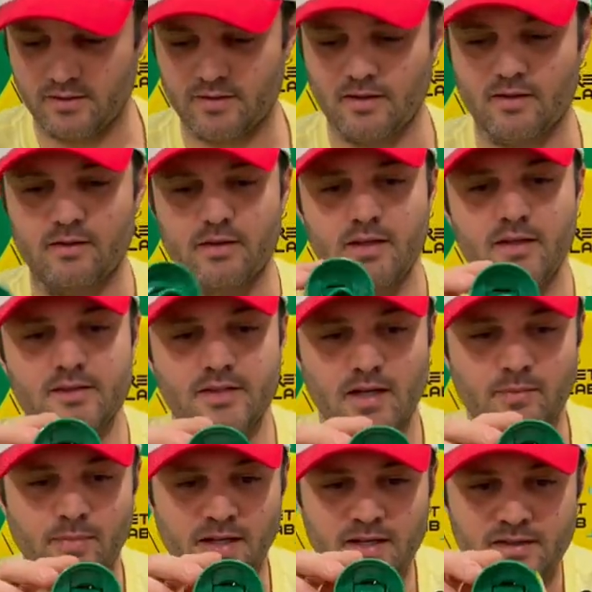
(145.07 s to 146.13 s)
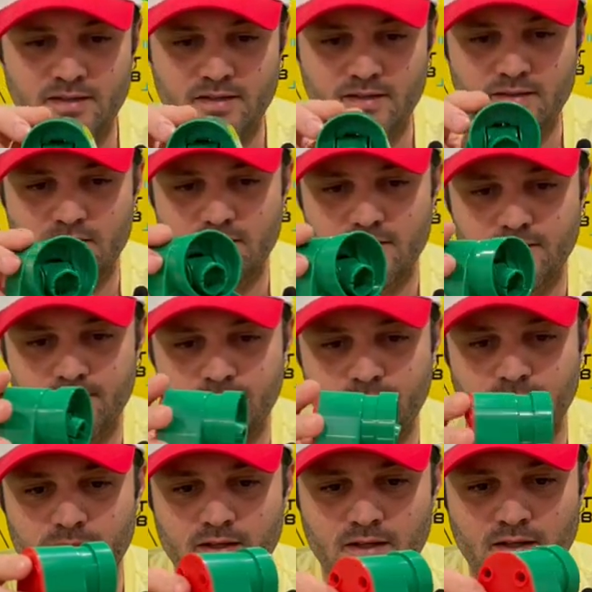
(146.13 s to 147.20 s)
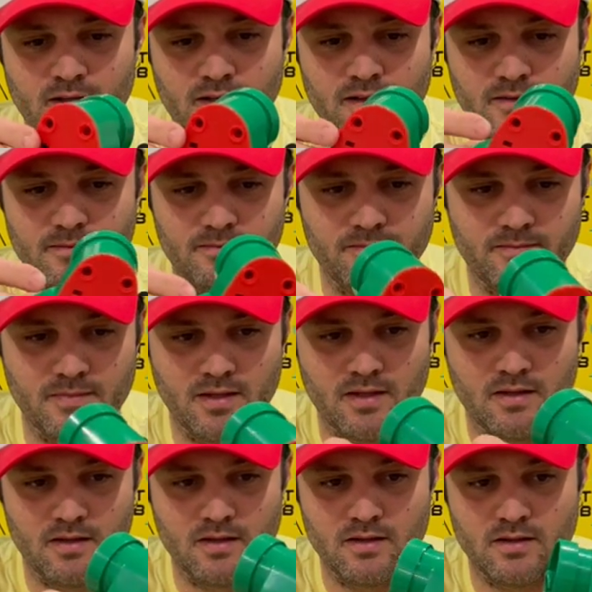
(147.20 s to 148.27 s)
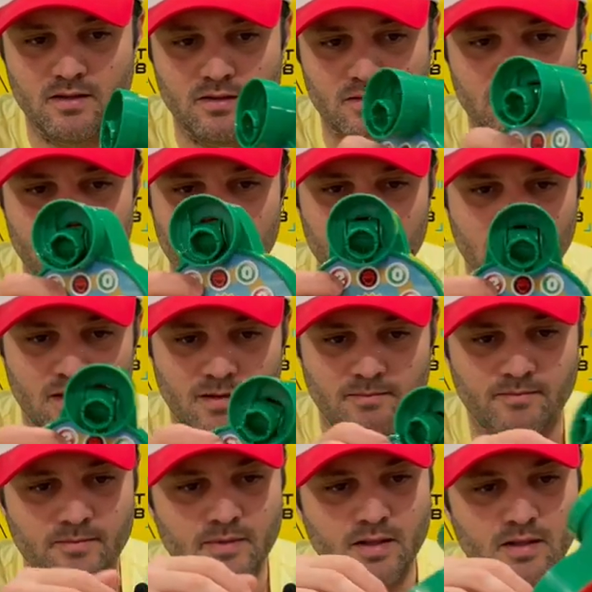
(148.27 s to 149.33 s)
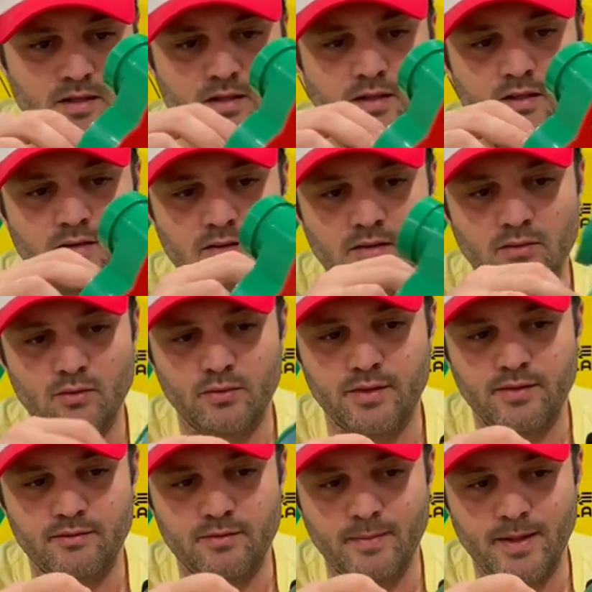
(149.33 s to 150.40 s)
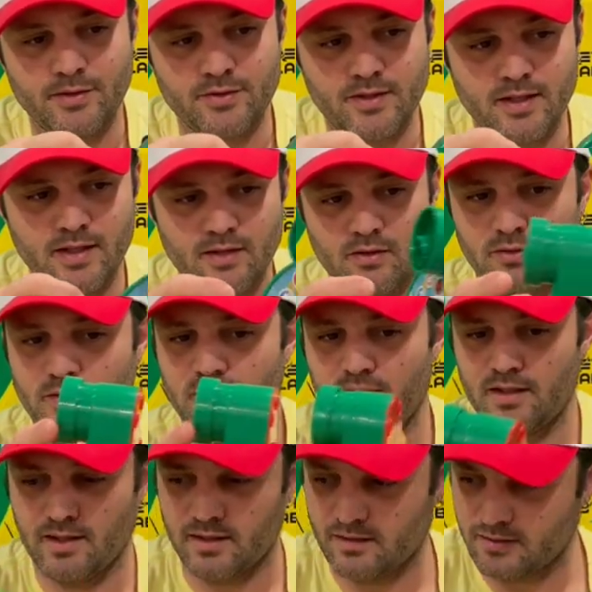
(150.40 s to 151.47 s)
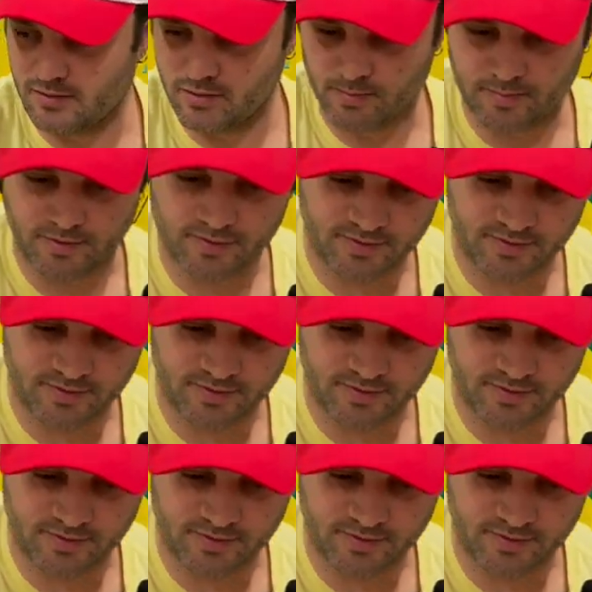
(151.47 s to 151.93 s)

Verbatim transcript: so here's our base. Okay, got um, all the information there on the uh, top of the